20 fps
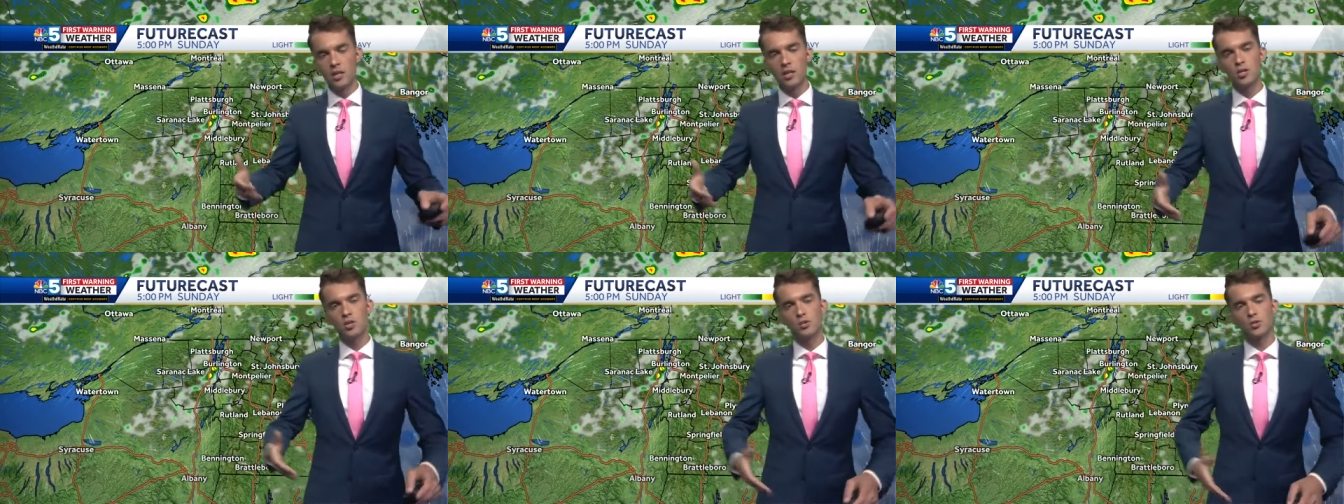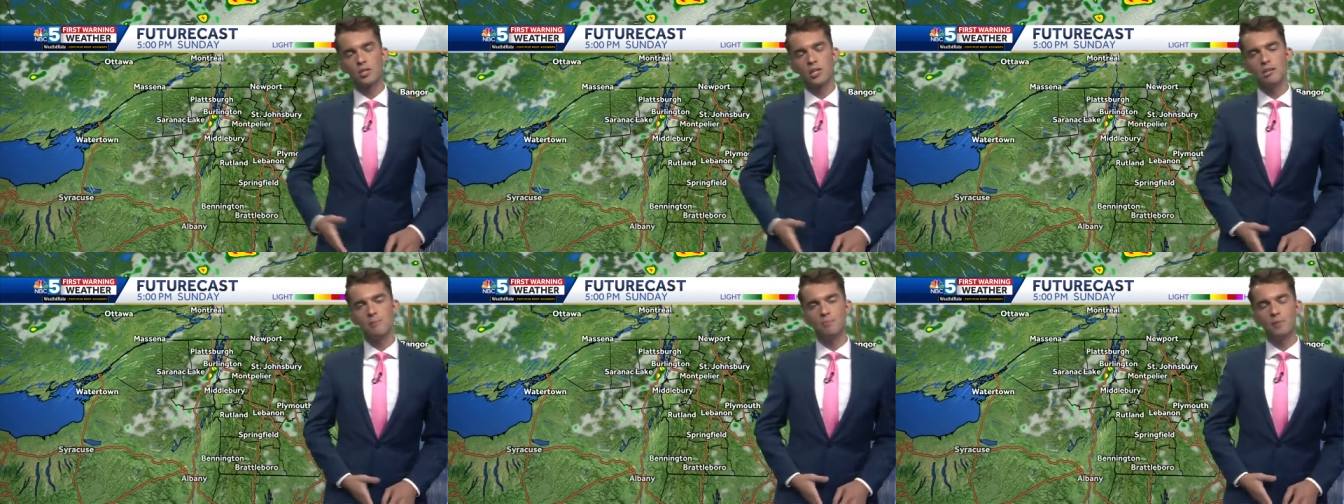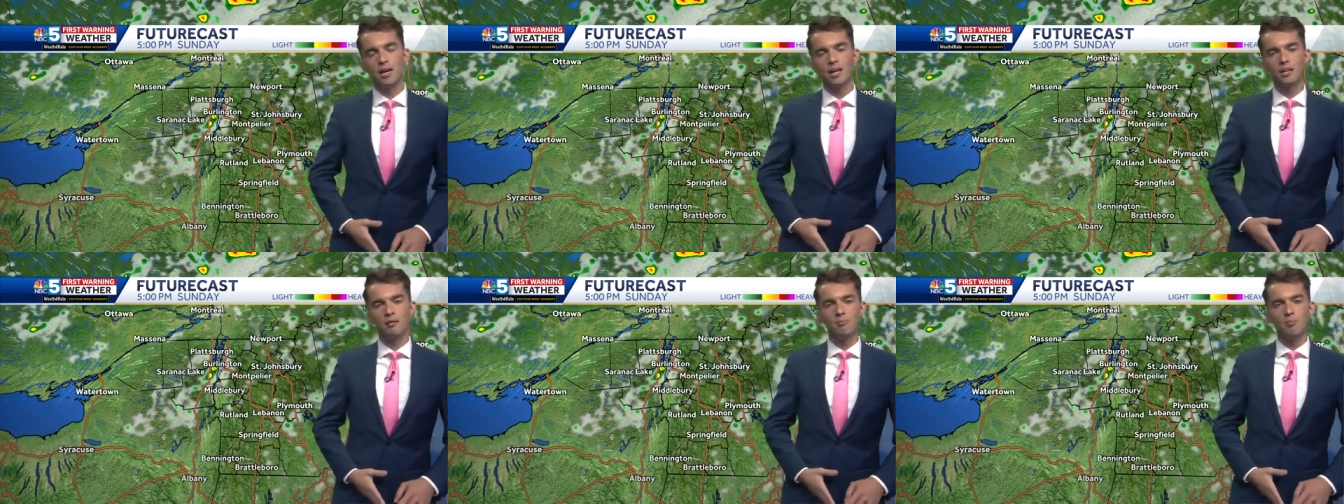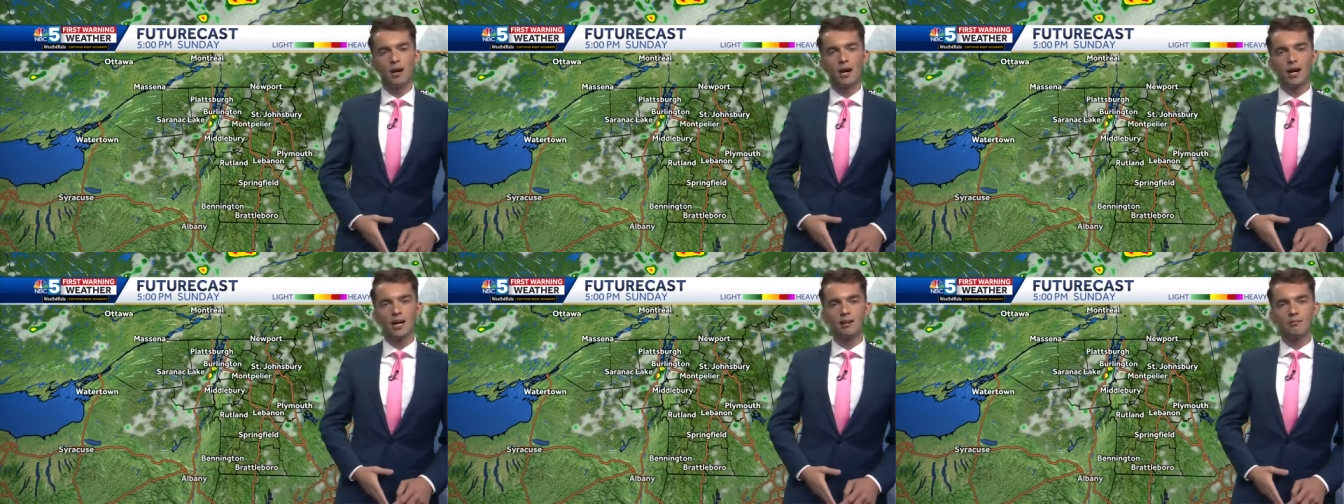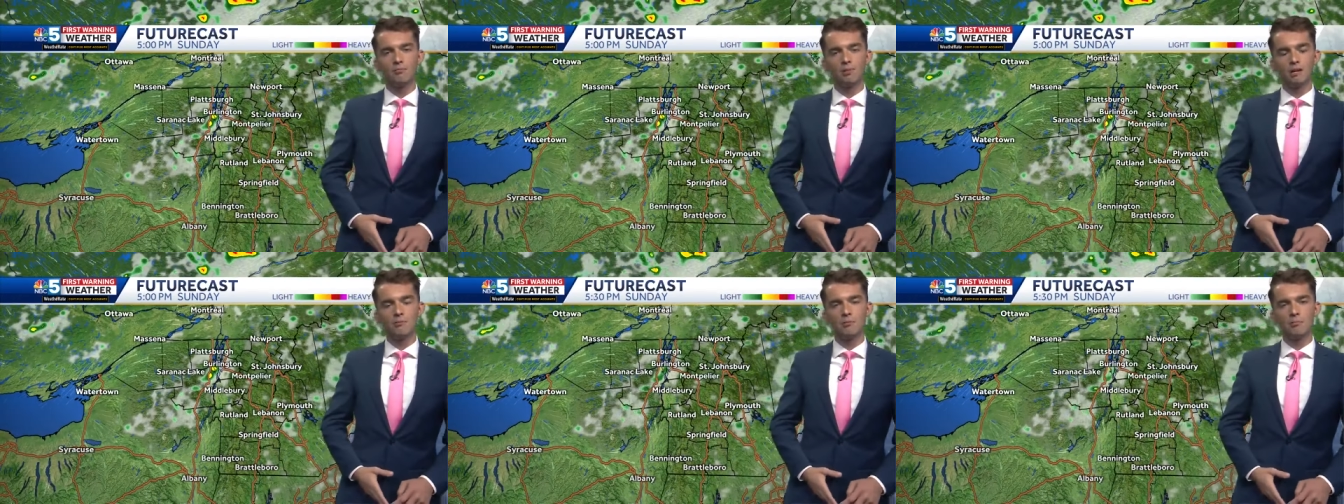just keep that in
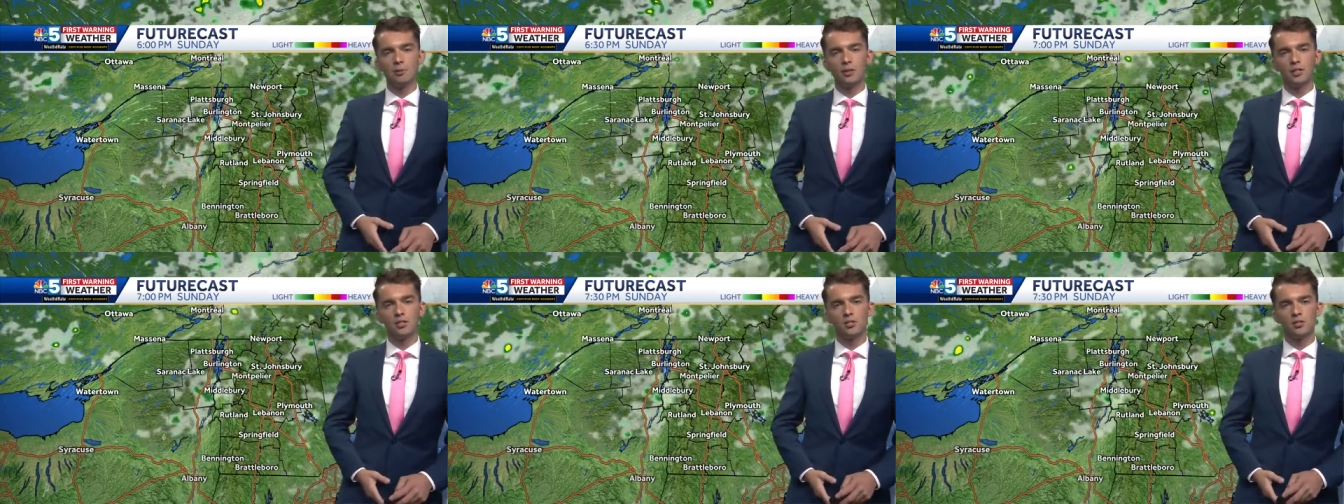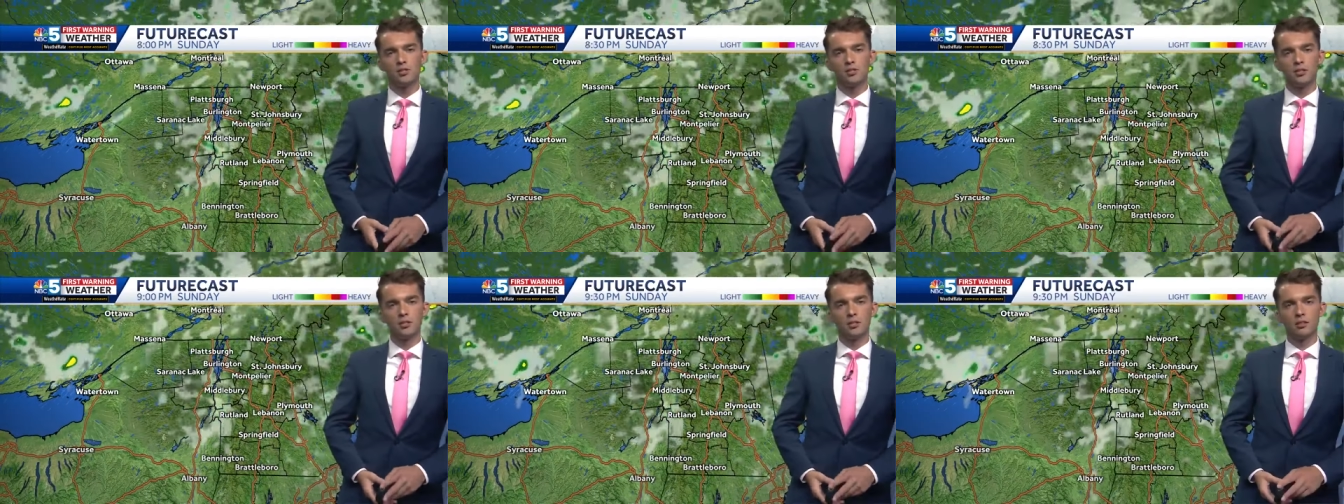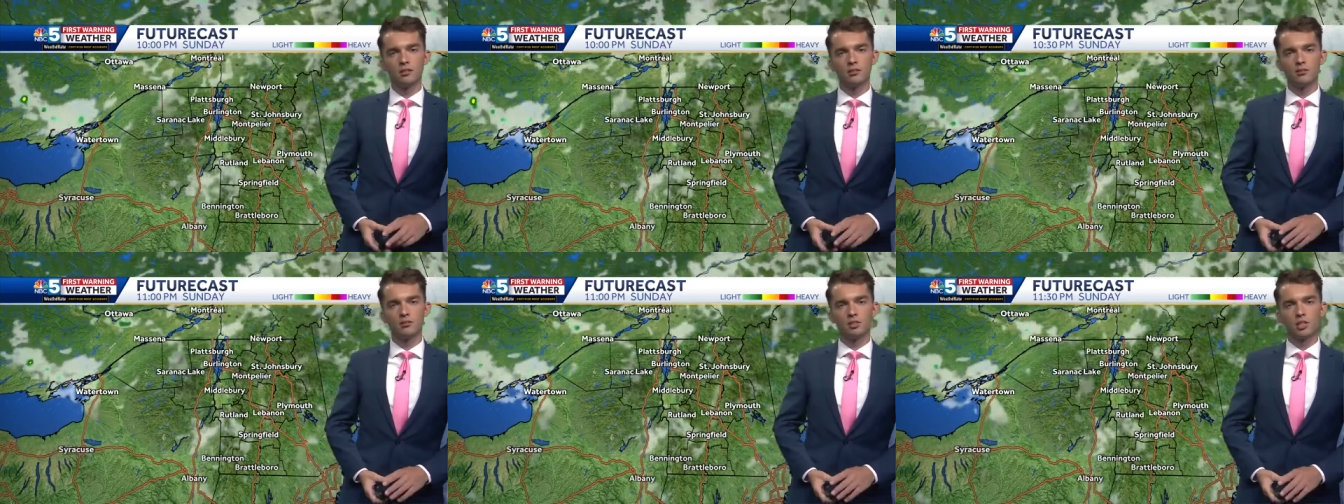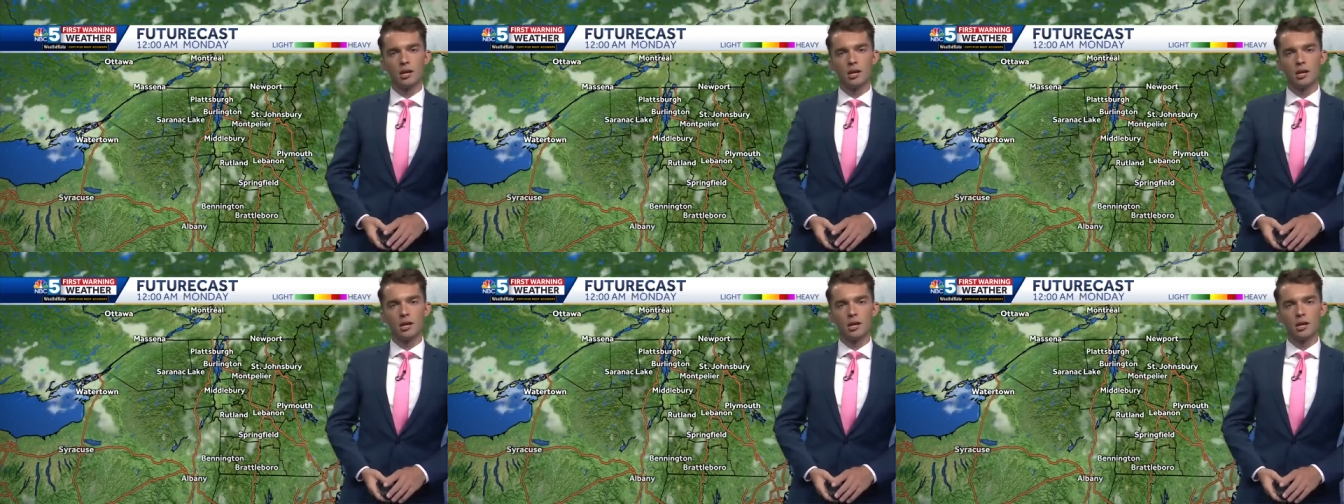mind. Probably just a